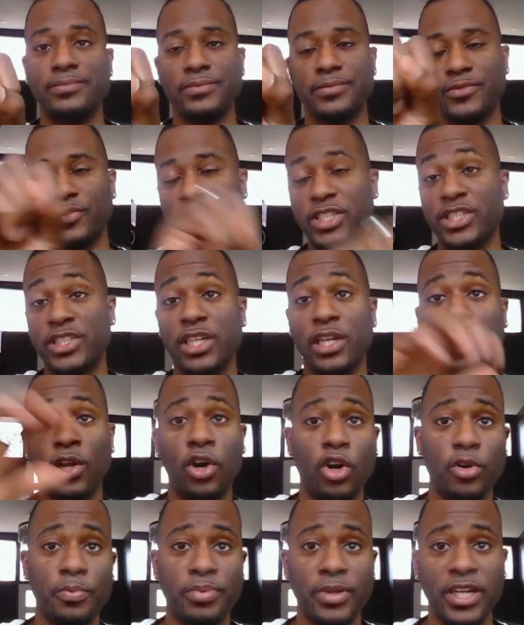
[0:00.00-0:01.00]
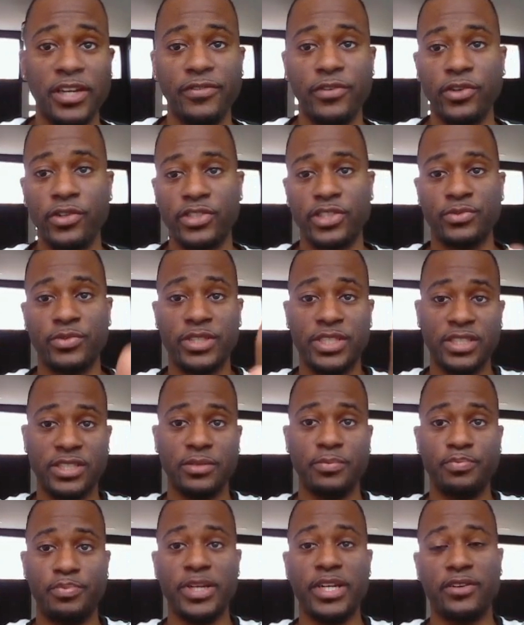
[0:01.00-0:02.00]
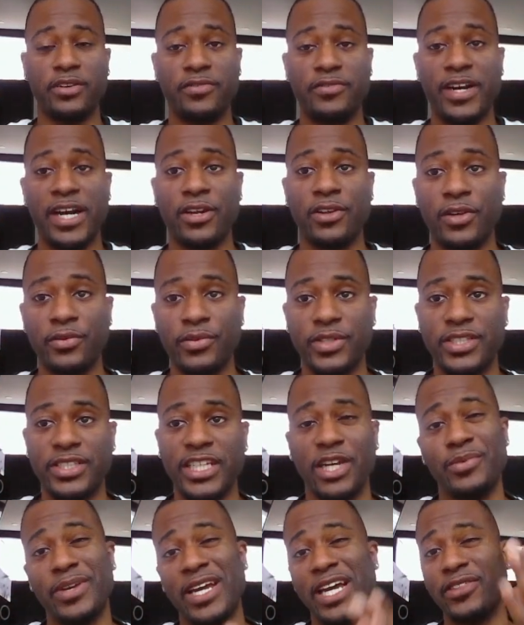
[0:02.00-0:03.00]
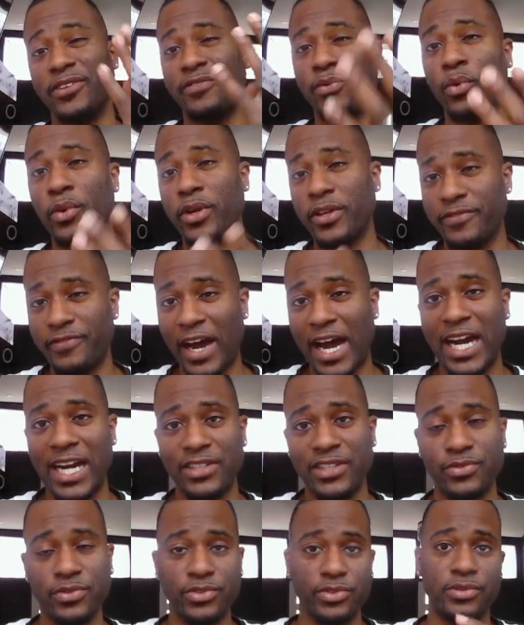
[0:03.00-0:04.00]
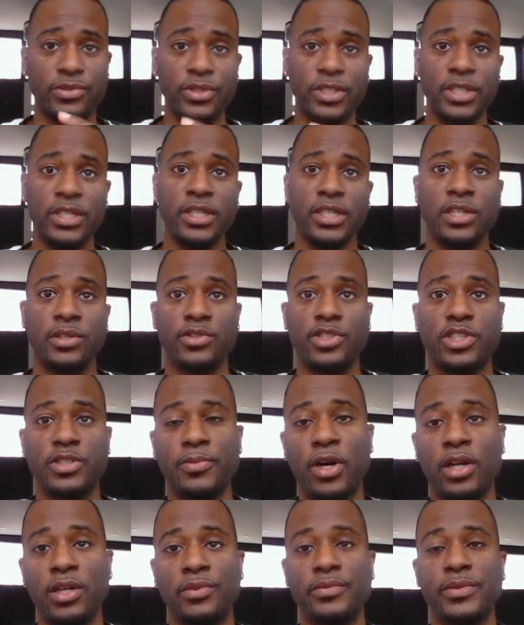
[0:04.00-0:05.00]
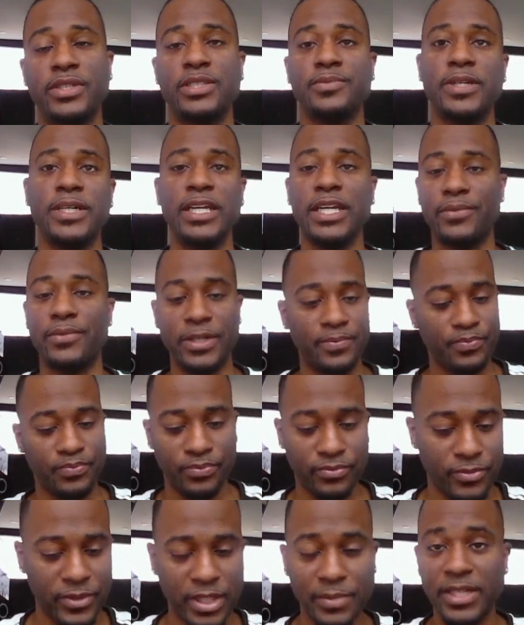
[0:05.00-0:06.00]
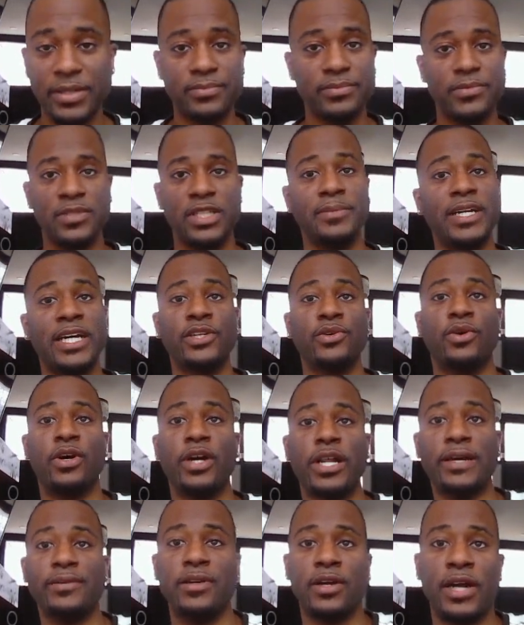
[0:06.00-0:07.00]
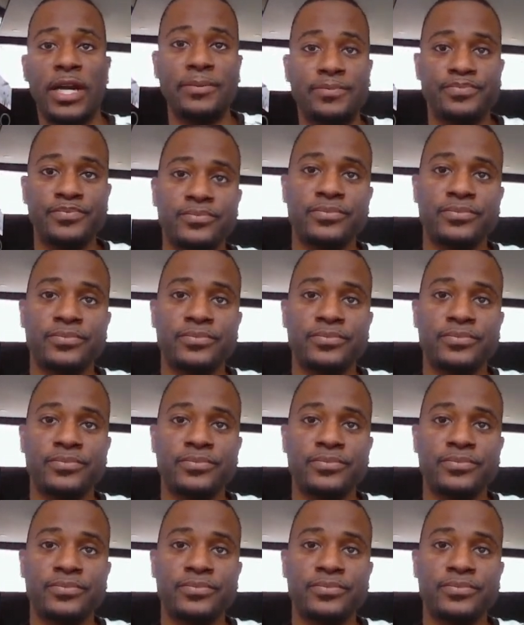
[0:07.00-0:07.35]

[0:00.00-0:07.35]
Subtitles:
which is the long play version, which is the bigger vinyl that we're seeing, we had the 45s, which were smaller ones. But anyway, let me not do all that. All right.